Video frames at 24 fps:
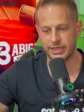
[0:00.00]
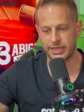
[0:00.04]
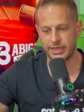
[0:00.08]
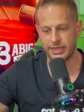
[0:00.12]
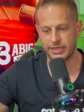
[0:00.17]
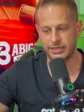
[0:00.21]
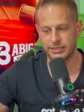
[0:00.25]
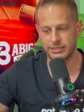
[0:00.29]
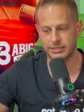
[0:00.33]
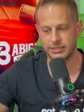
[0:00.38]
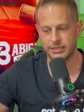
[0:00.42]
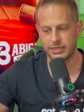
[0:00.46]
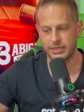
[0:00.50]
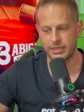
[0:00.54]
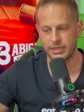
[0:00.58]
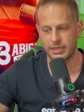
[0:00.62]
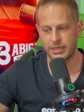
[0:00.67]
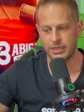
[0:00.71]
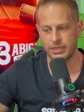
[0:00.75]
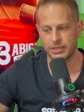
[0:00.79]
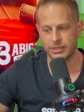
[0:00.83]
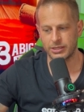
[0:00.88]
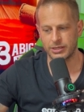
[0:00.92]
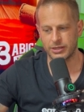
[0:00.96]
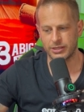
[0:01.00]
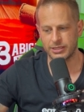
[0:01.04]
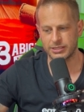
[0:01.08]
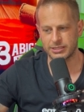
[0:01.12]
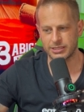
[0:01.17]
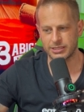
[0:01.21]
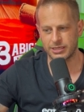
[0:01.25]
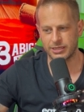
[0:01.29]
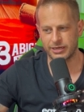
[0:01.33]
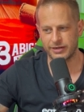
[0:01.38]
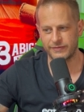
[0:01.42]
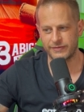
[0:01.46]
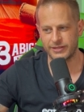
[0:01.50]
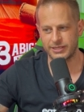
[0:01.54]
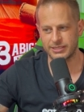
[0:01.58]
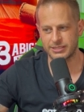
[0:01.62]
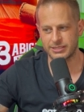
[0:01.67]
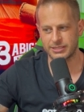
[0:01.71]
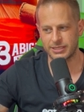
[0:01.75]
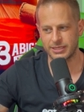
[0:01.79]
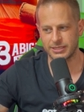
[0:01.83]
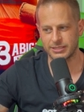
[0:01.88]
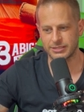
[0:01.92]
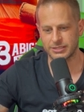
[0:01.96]
And you know, there's a lot of these
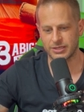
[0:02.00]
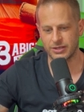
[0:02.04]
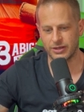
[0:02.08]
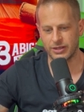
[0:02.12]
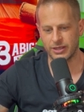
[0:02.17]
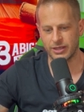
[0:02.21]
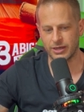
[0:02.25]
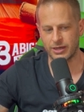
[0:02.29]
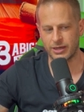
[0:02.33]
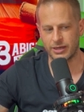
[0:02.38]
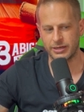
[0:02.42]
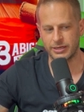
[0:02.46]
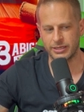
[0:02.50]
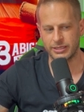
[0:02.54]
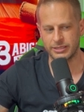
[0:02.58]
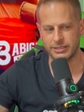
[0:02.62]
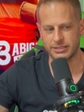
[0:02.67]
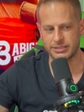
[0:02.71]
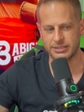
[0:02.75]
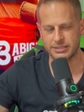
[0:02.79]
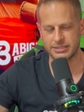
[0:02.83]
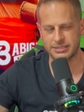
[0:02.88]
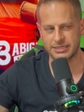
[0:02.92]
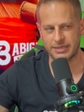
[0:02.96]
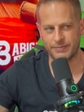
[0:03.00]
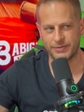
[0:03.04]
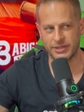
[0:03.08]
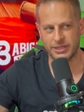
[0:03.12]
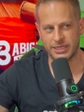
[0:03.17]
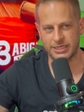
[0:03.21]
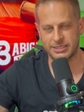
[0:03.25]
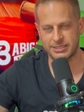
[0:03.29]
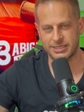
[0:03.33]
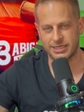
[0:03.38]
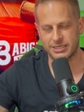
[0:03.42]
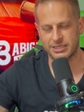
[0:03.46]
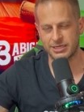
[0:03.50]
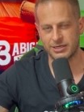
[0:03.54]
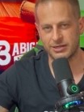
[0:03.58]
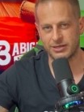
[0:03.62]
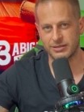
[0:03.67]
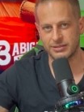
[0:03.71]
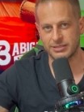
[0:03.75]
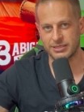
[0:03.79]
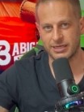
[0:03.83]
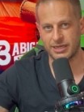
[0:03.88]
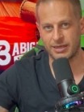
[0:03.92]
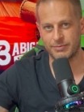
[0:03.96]
things going on, and this is something that's such a long
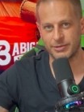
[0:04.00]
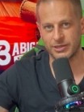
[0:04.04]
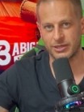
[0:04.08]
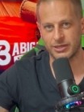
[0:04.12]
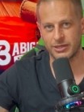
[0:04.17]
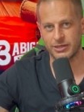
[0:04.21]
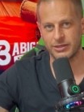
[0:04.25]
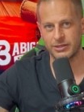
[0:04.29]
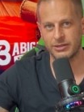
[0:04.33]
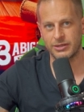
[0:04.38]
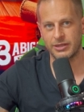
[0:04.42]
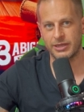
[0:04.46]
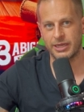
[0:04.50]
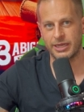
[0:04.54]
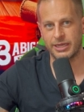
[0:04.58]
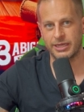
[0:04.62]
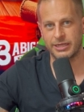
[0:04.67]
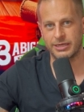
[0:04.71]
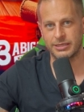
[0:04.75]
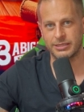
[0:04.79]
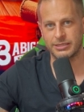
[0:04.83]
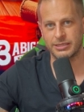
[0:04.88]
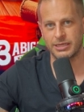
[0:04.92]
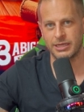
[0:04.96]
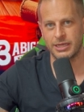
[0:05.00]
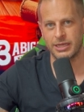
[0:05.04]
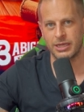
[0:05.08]
time ago, and